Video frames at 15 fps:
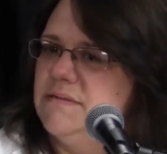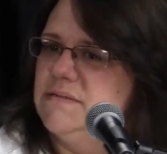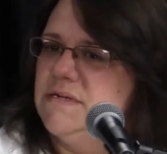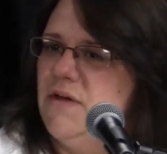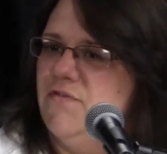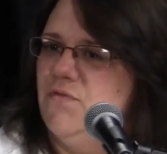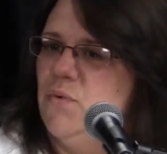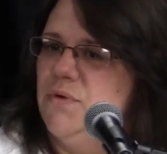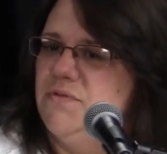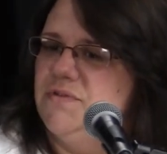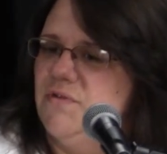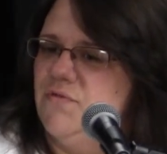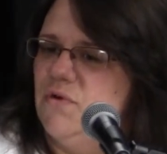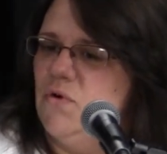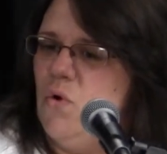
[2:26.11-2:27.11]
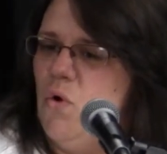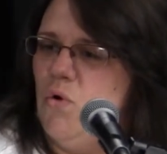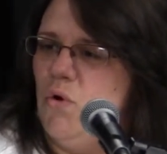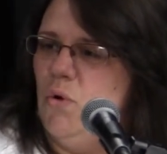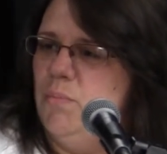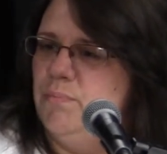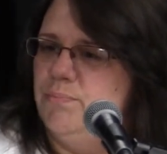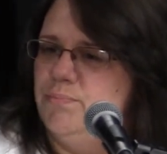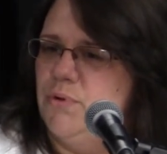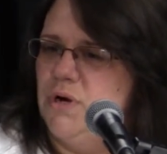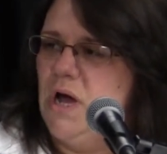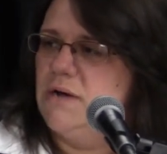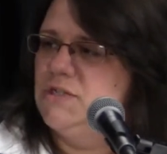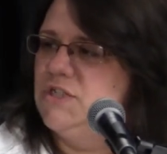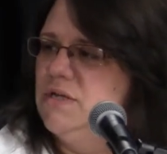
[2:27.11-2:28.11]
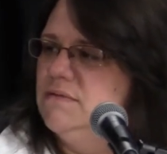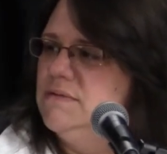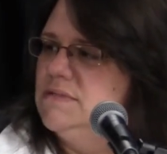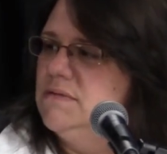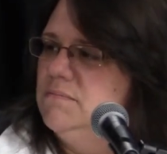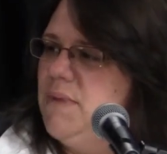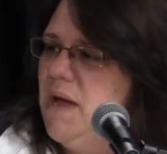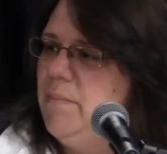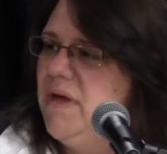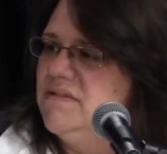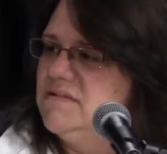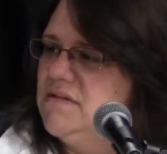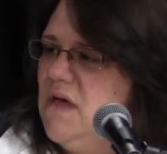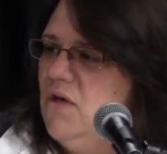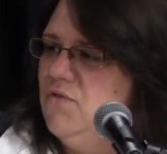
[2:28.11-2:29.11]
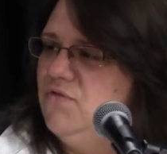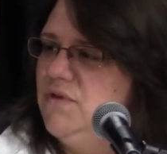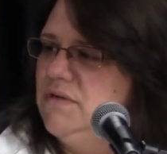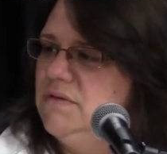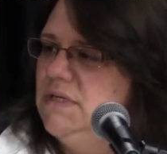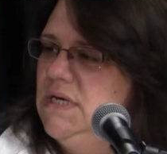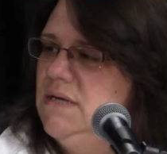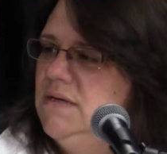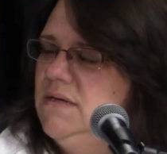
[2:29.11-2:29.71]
of stuff with different choral productions and by myself, and